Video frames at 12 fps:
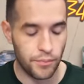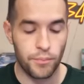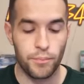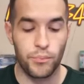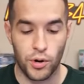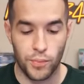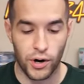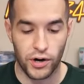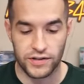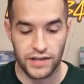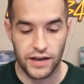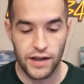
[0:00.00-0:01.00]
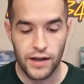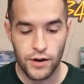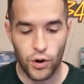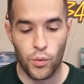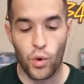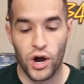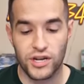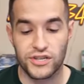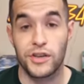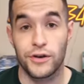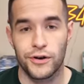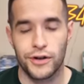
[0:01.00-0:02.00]
I bookmarked it. Or I
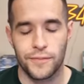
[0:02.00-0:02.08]
watched later